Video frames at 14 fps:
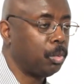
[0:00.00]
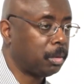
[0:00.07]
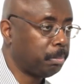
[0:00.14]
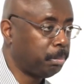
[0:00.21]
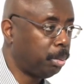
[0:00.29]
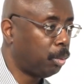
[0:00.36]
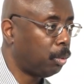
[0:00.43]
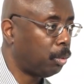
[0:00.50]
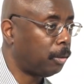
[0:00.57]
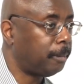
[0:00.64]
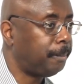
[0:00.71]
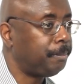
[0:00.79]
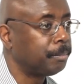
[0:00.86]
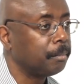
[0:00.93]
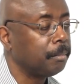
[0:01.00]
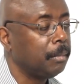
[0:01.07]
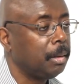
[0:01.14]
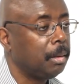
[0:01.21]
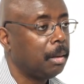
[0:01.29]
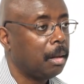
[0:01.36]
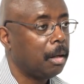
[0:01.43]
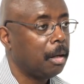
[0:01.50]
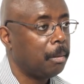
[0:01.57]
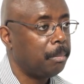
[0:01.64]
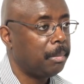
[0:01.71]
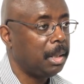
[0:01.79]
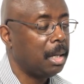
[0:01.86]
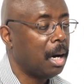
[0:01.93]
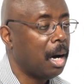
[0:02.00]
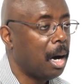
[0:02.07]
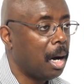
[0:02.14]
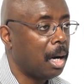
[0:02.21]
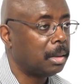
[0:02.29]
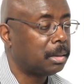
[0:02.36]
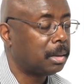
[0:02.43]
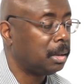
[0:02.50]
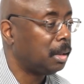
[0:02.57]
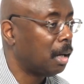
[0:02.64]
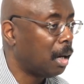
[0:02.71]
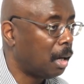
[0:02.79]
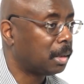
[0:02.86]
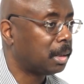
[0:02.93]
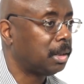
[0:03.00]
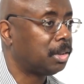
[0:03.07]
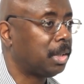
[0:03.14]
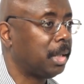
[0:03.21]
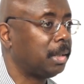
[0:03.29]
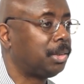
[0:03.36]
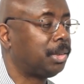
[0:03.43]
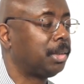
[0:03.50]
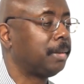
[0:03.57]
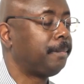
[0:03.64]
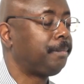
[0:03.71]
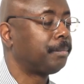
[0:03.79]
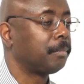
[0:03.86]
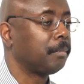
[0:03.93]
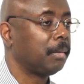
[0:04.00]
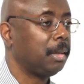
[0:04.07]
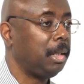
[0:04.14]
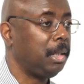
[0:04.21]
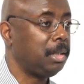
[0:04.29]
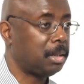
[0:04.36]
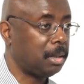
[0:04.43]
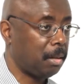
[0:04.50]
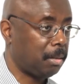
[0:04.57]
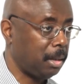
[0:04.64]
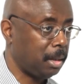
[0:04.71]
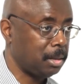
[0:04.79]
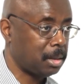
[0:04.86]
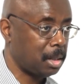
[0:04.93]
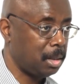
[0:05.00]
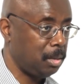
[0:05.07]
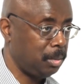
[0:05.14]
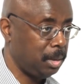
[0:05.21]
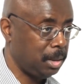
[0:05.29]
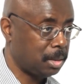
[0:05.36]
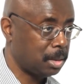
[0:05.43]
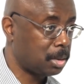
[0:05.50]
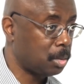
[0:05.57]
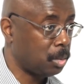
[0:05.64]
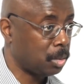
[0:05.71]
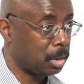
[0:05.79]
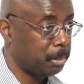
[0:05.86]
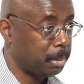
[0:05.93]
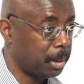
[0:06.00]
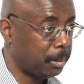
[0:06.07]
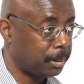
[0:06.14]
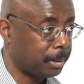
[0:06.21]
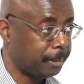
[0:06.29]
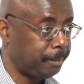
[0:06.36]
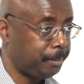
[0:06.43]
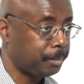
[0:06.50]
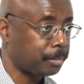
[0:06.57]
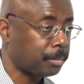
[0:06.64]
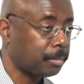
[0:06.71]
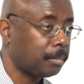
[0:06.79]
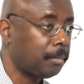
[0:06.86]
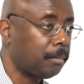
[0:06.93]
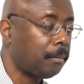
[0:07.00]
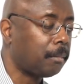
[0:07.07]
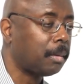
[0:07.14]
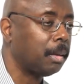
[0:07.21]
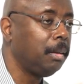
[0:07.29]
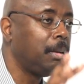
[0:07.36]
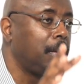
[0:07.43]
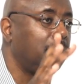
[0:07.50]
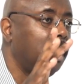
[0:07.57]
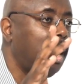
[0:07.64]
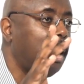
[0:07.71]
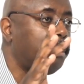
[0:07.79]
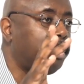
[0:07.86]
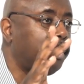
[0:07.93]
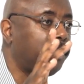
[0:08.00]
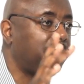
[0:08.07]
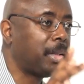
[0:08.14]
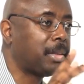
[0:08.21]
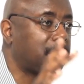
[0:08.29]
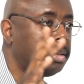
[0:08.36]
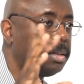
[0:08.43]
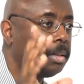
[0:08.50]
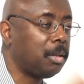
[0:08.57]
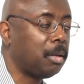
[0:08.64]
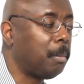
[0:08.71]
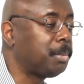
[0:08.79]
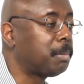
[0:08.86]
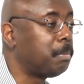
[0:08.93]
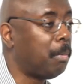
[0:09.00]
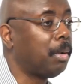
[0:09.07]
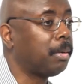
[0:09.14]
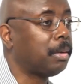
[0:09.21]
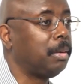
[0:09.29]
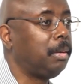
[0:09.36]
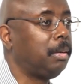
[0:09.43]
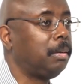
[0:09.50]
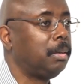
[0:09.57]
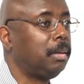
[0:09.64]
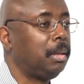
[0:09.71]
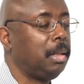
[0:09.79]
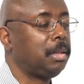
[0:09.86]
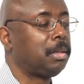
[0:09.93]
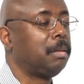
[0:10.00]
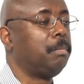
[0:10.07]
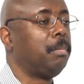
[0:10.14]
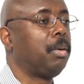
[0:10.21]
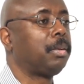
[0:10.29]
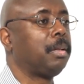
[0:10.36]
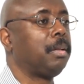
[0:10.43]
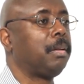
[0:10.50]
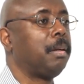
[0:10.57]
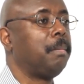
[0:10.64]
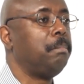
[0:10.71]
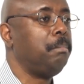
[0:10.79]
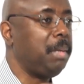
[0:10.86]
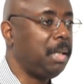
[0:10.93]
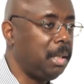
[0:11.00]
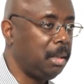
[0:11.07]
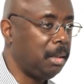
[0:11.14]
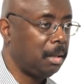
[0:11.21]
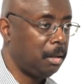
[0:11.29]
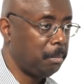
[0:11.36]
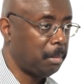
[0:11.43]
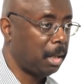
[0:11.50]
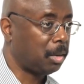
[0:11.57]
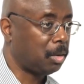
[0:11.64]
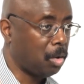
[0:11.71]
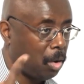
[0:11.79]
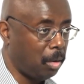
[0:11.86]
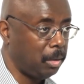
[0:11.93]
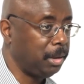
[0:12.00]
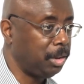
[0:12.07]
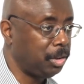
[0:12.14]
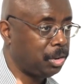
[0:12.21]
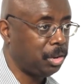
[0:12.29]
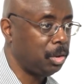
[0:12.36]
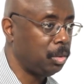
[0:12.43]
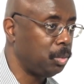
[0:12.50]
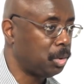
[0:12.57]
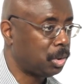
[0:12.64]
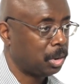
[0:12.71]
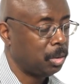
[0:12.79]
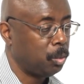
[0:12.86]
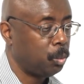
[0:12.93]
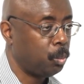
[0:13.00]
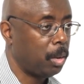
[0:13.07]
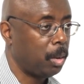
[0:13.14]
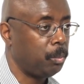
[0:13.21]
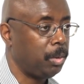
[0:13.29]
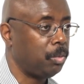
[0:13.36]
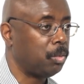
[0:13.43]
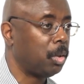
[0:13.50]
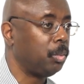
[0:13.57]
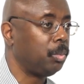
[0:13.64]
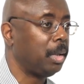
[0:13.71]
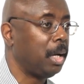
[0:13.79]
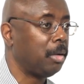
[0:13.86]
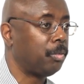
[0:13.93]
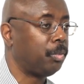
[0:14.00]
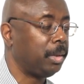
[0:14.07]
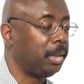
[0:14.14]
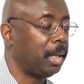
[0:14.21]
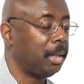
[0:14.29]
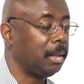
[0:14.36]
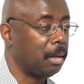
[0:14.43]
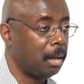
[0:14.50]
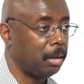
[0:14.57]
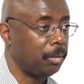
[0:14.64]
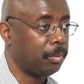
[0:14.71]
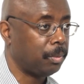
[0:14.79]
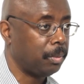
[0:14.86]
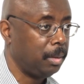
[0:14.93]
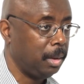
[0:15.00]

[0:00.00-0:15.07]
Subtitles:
was poor, the art, the architecture. These are the things that you need to talk about. And Professor Diop's model is the model that me and my colleagues used when we wrote Everyday Life